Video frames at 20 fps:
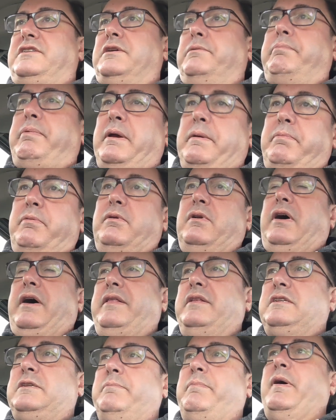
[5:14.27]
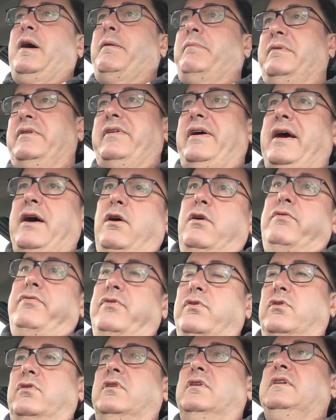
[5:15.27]
to people like the Department of
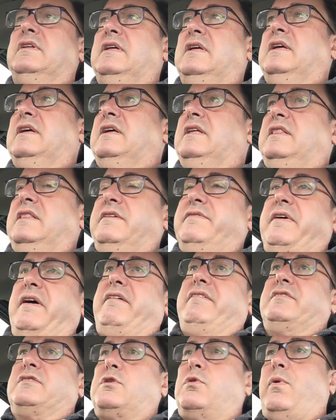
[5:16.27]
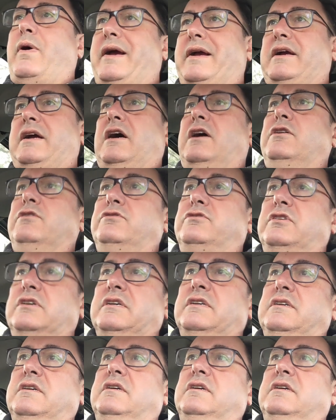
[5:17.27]
Health or the various quangos